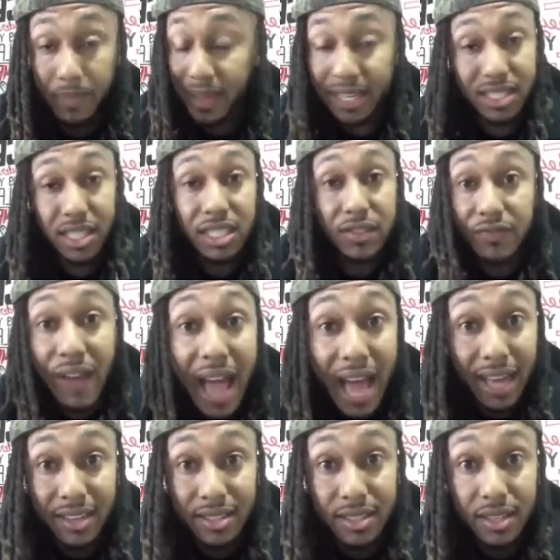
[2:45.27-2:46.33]
It's just
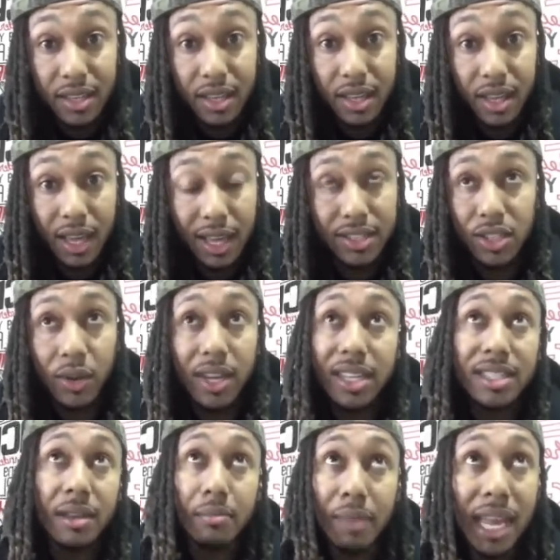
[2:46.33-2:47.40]
facts. And so it
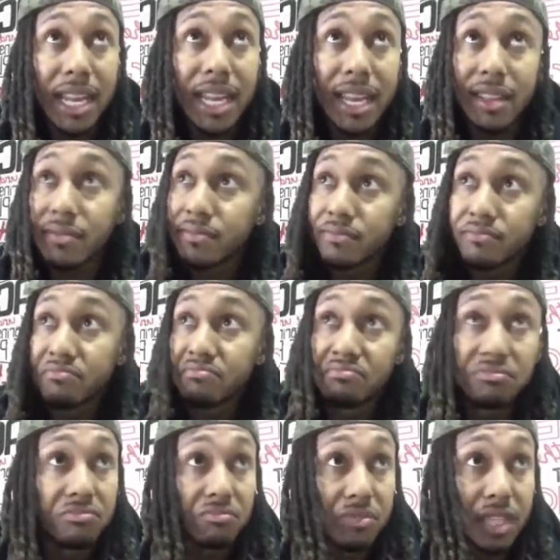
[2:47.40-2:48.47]
doesn't mean that
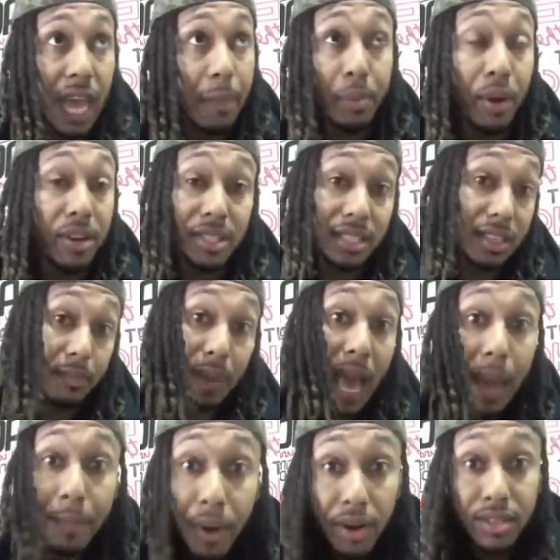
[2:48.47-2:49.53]
that person's a
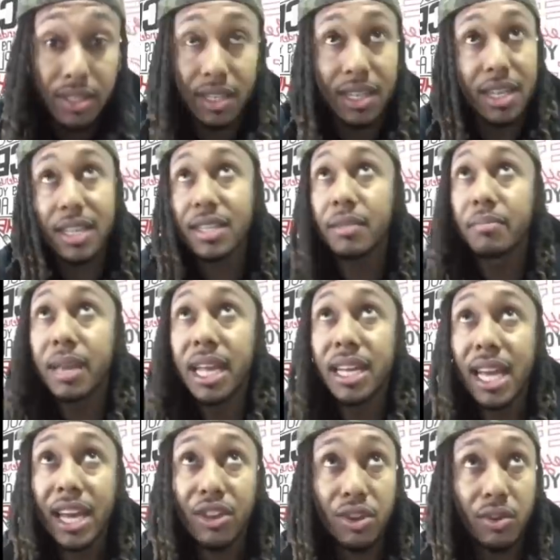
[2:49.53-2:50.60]
bad person. It doesn't
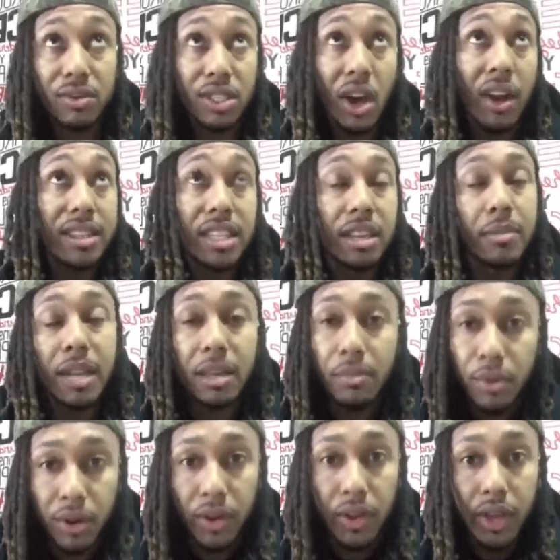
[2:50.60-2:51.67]
mean that you don't talk to them
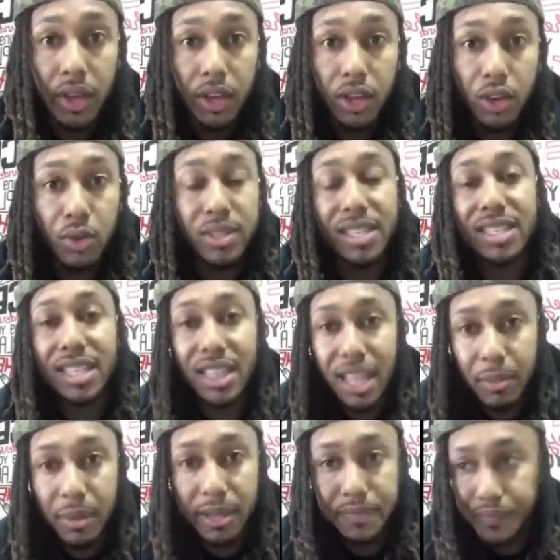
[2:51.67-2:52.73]
anymore. You just
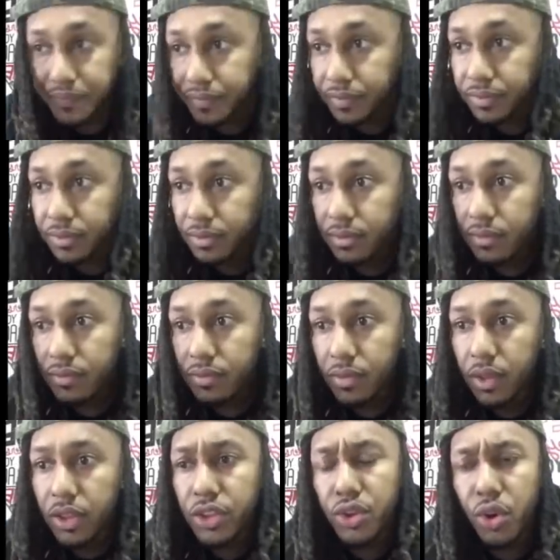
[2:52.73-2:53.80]
limit
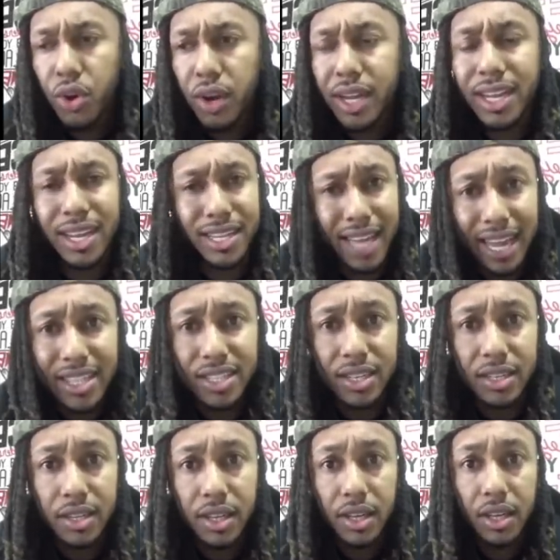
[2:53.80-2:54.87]
your
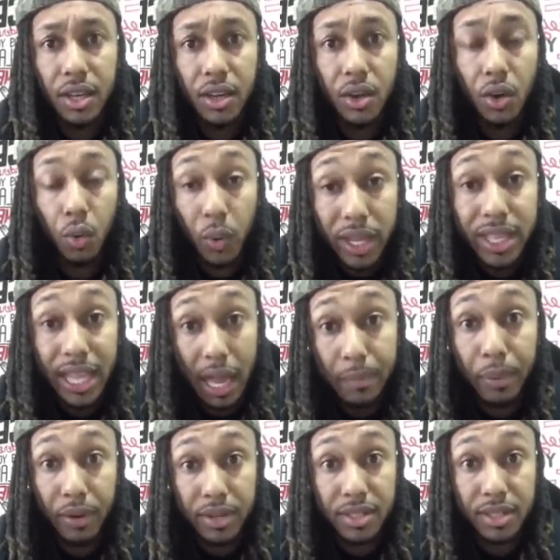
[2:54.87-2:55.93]
connection with
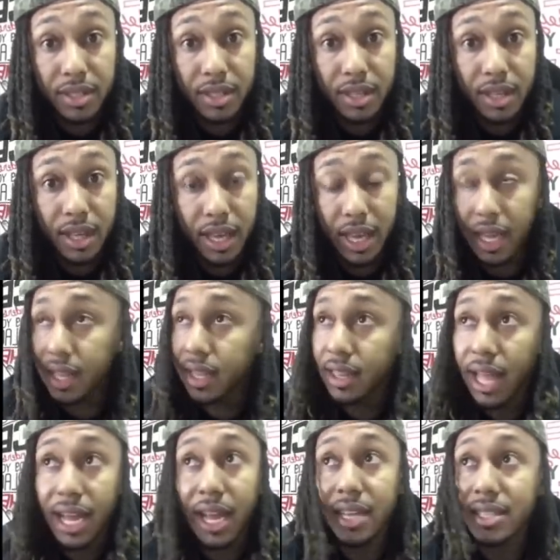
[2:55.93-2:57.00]
that person. And
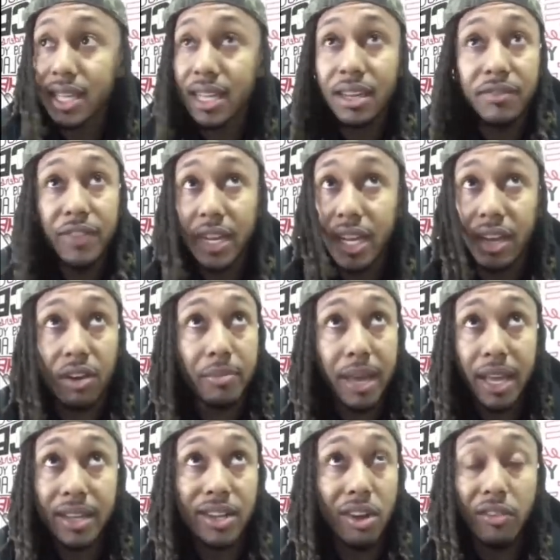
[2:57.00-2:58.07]
like I said in the video,
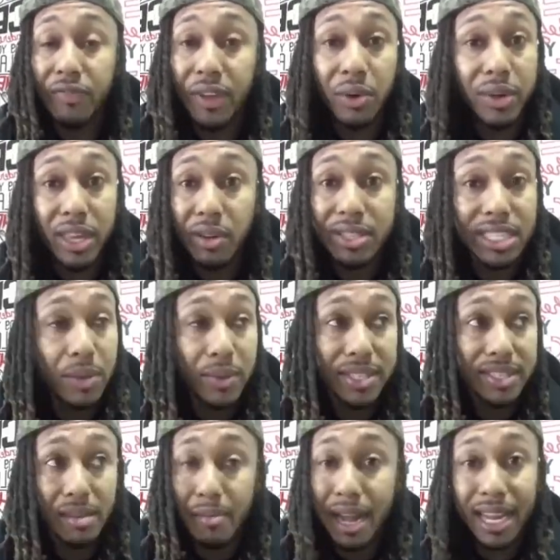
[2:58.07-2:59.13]
man, don't feel guilty
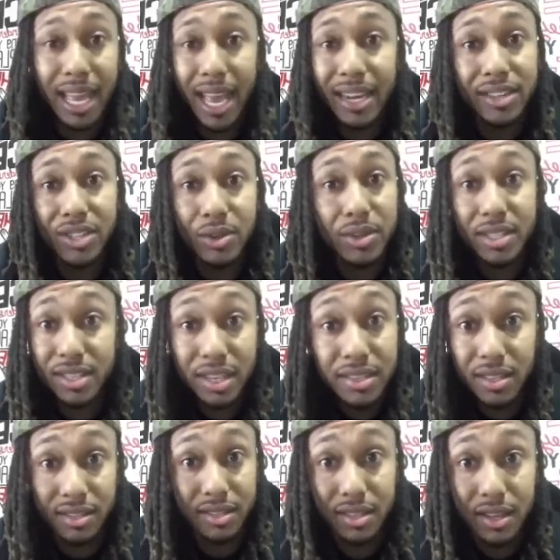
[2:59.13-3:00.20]
when somebody handed you the
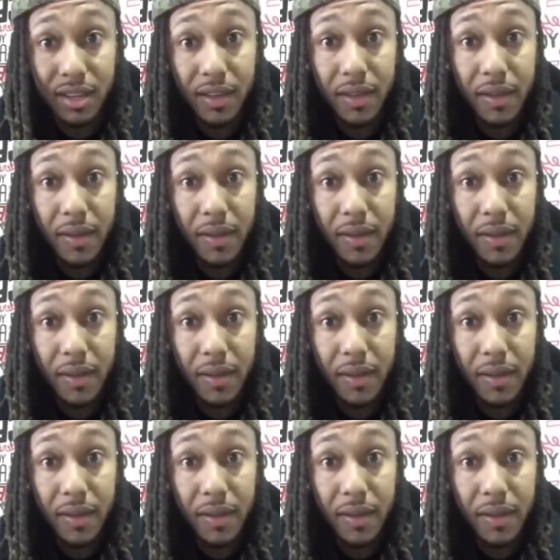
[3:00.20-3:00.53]
scissors.